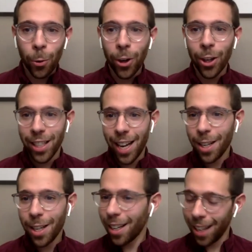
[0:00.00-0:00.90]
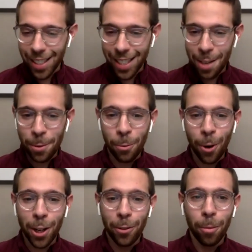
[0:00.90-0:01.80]
We're here tonight, like I said, with
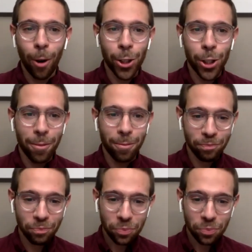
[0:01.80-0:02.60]
wonderful Marcia.